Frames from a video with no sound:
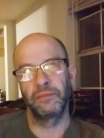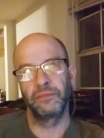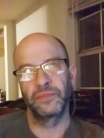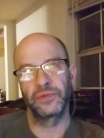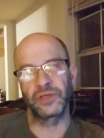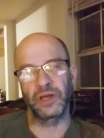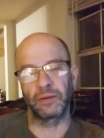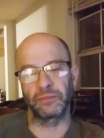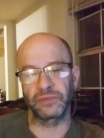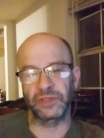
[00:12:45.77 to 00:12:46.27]

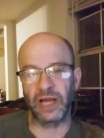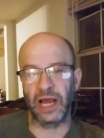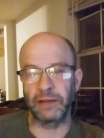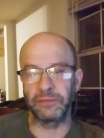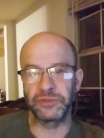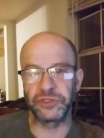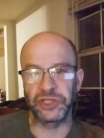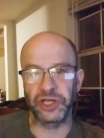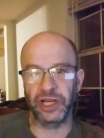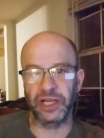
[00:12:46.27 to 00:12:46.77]

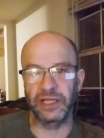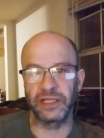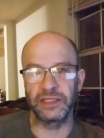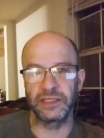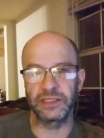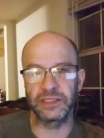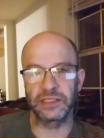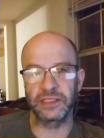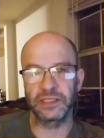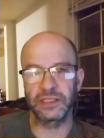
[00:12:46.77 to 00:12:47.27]
sometimes
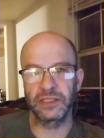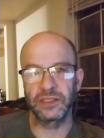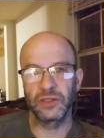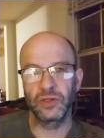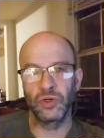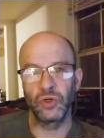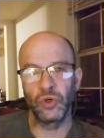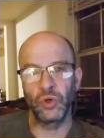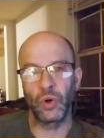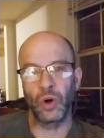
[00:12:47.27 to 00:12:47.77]
chickens
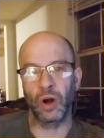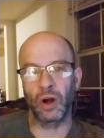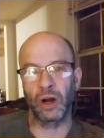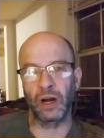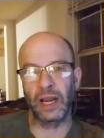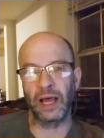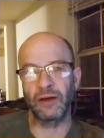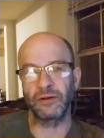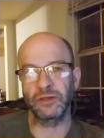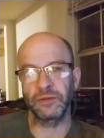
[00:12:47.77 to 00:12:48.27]
who are
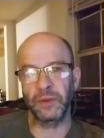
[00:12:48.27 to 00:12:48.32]
allowed